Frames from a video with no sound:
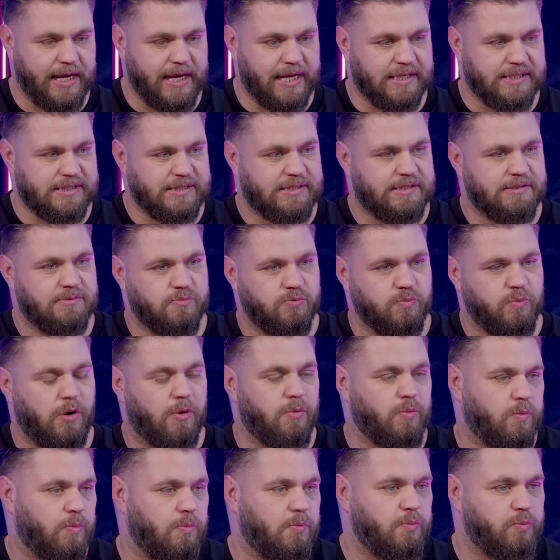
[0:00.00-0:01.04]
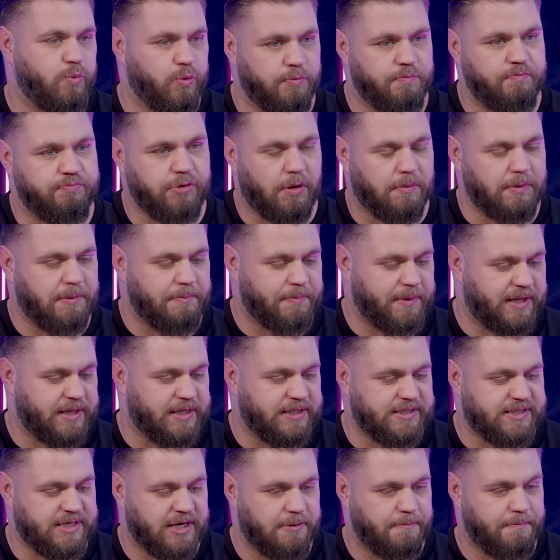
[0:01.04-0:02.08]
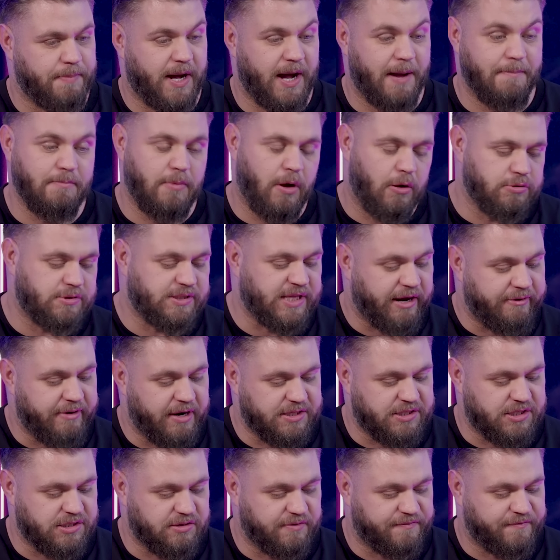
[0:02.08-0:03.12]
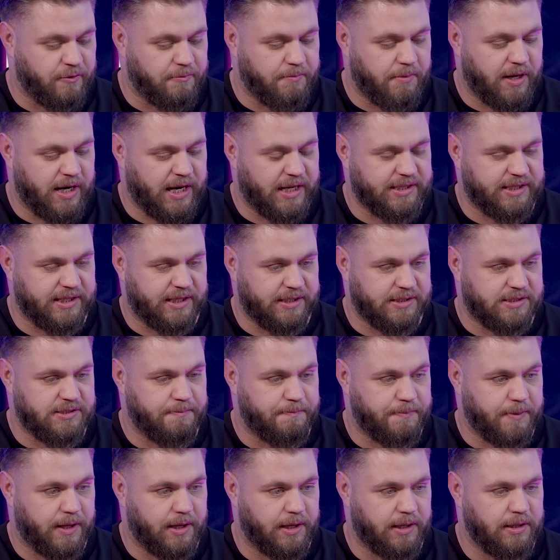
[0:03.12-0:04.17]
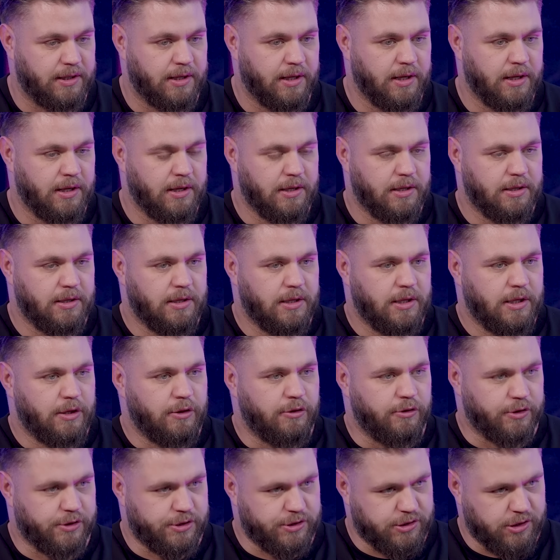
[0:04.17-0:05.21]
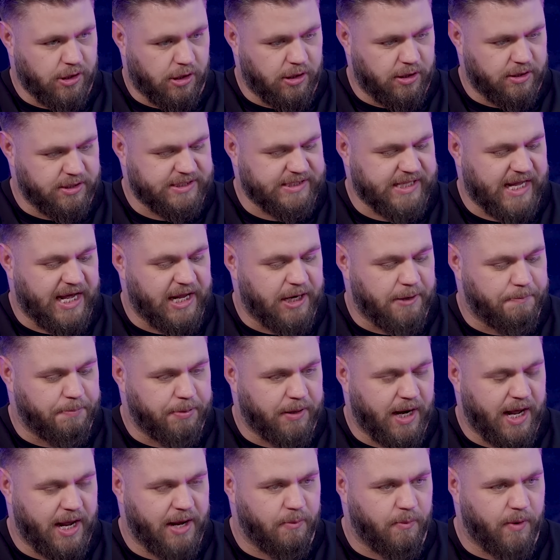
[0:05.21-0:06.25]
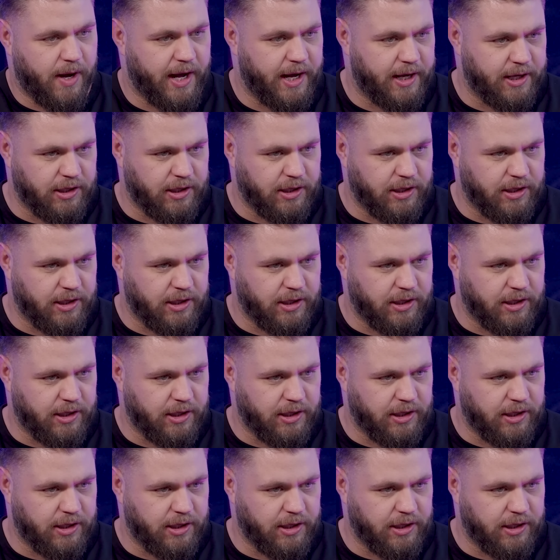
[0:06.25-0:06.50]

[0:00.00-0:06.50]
is what would probably be considered by most directors of football, I think, to be the sort of style of play where